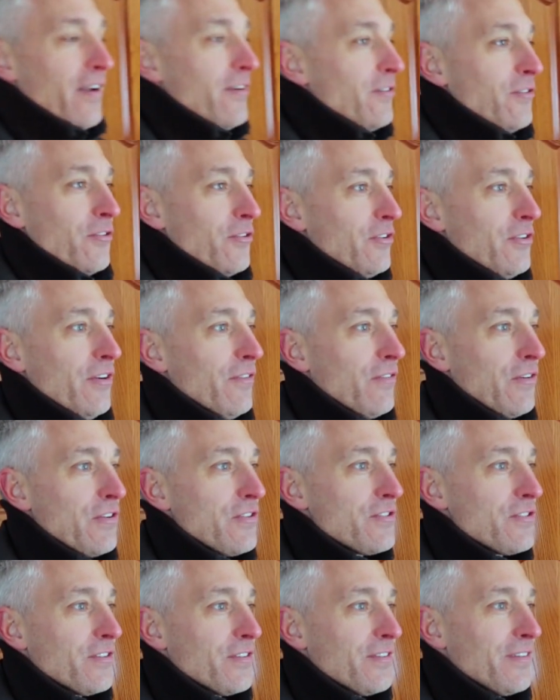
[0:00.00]
I don't know the
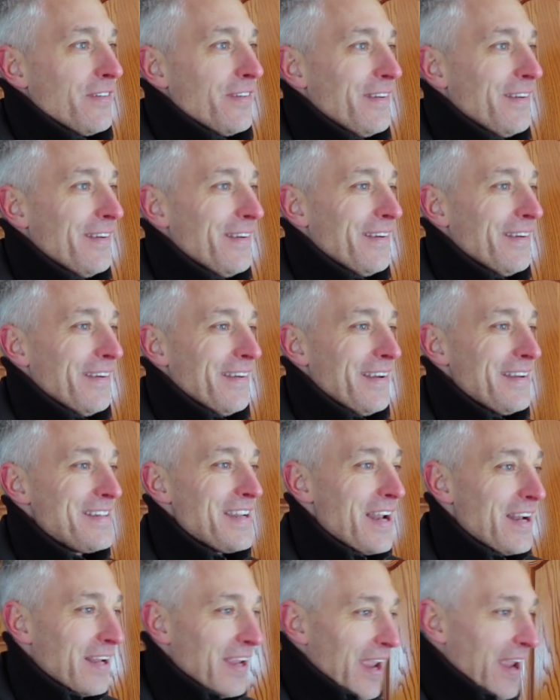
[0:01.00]
difference. Is
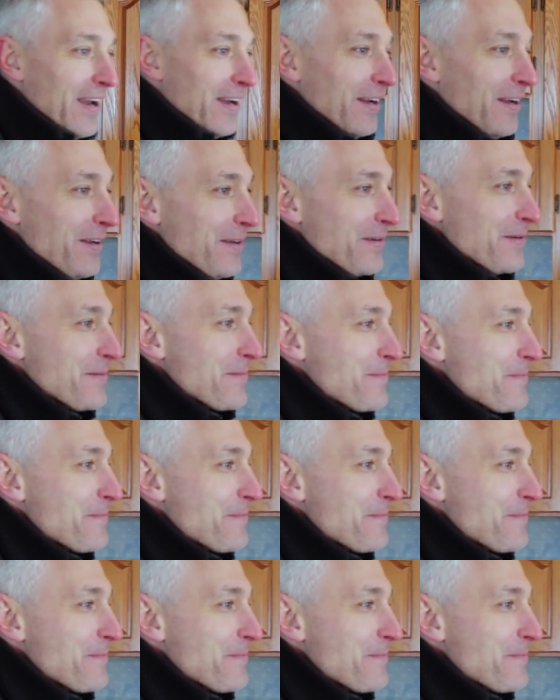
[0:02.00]
that Acadian?